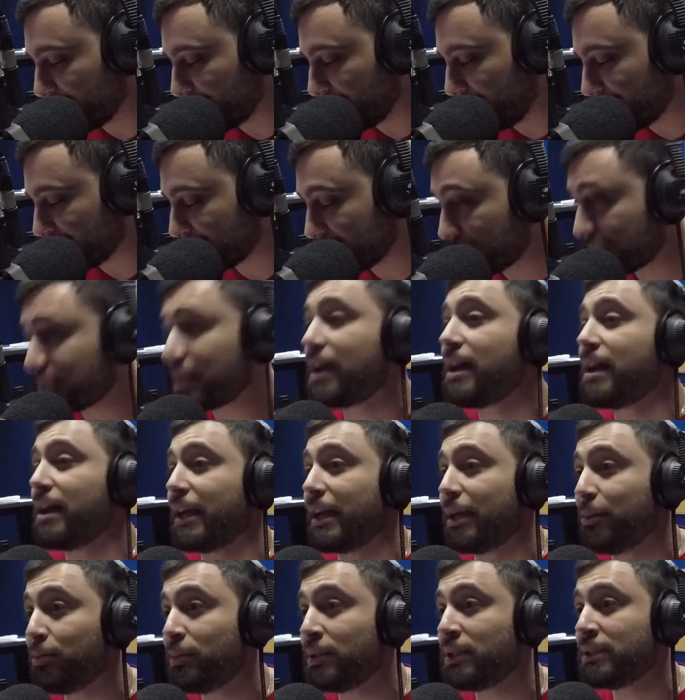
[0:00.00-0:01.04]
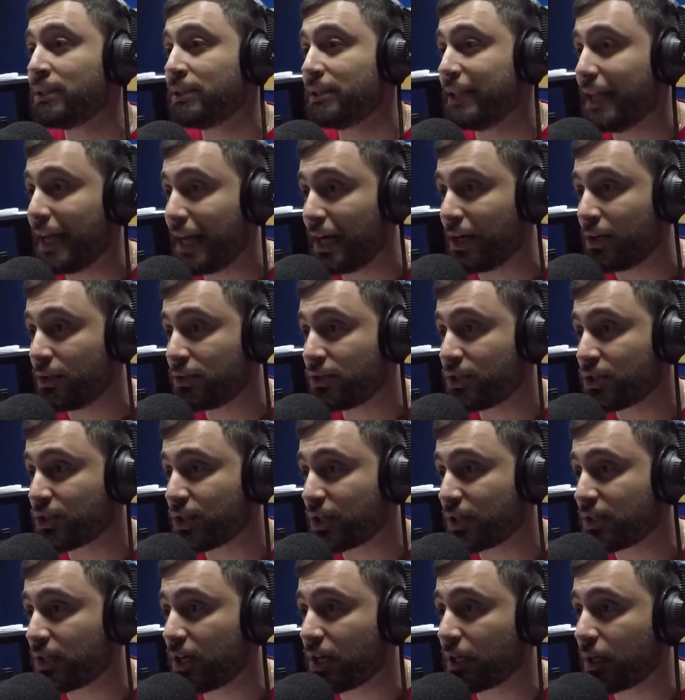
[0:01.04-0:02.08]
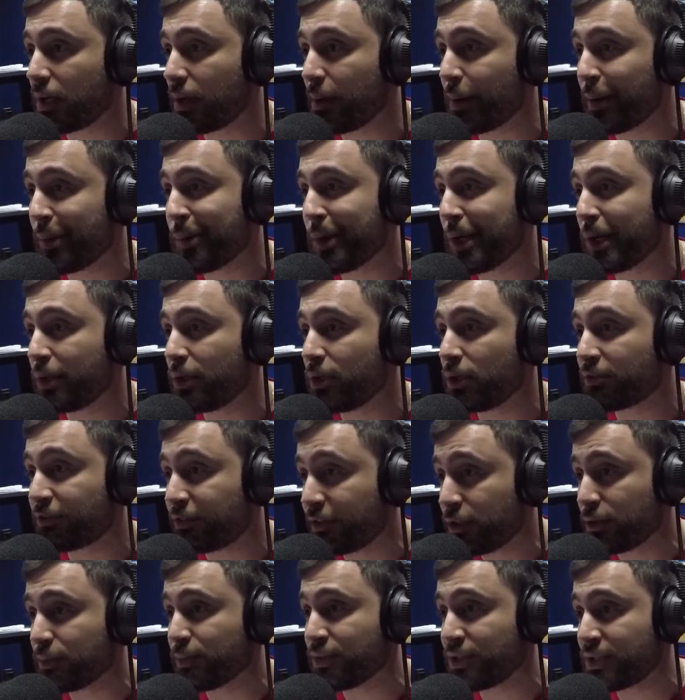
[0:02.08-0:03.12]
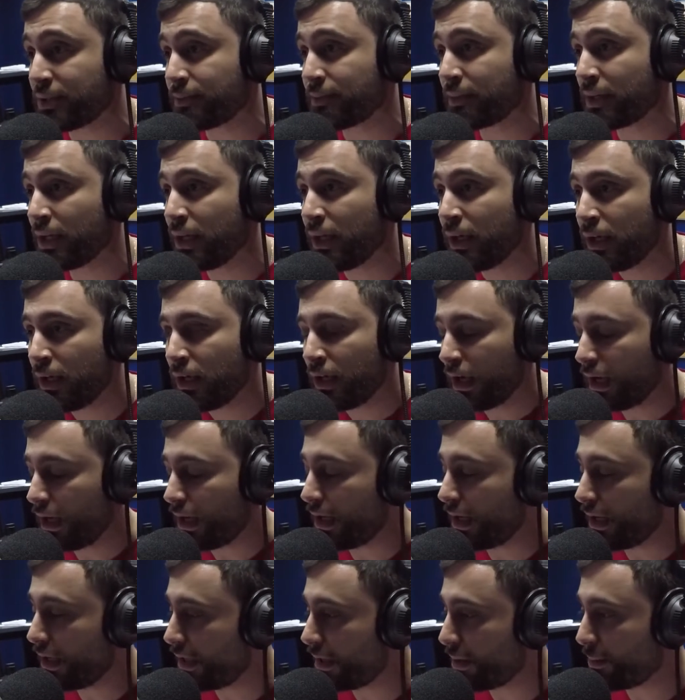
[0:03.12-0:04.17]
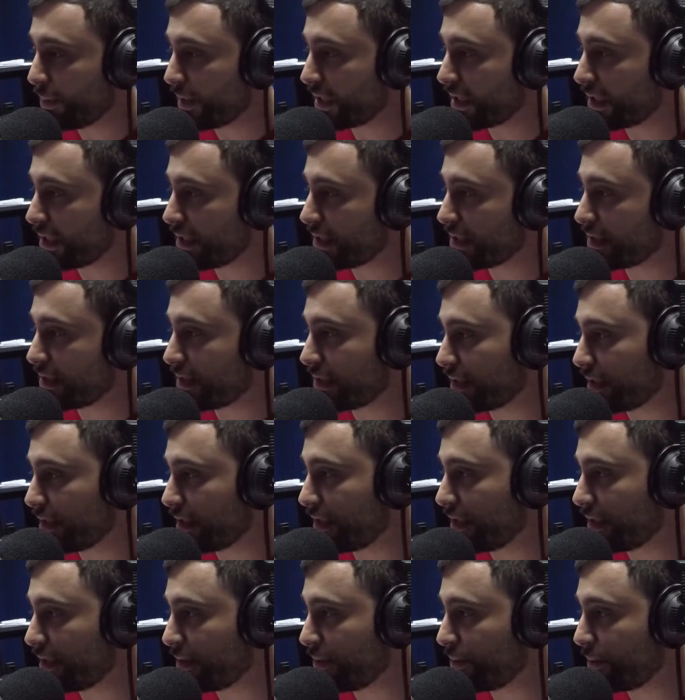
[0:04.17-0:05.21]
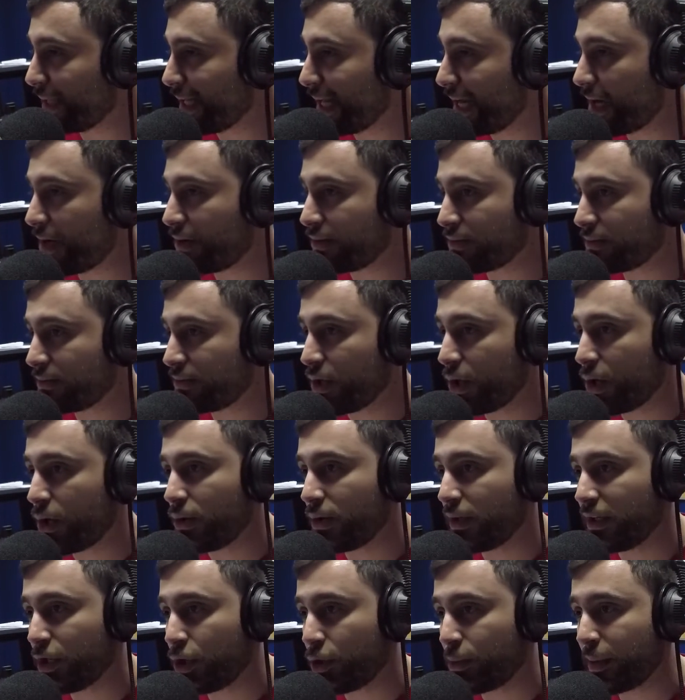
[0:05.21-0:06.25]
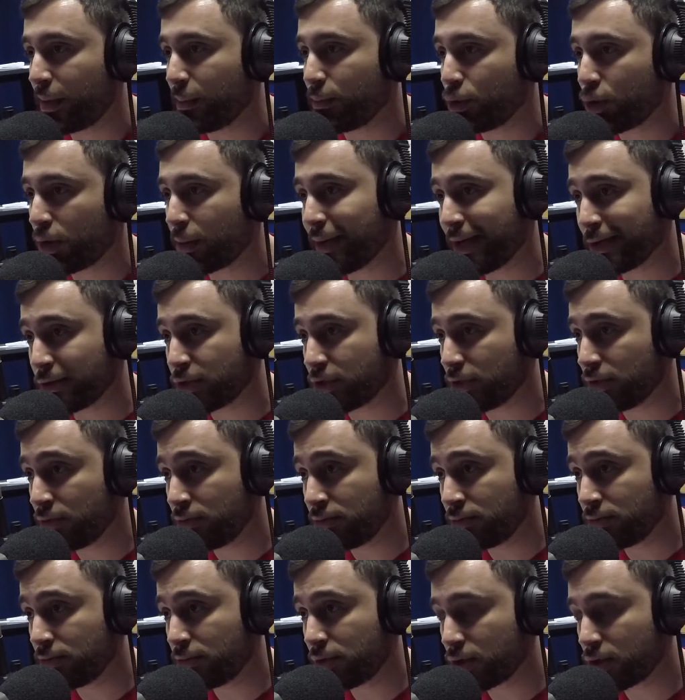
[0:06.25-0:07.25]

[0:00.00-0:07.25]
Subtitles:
It's time now to start talking about your films, because we now know a little bit more about you.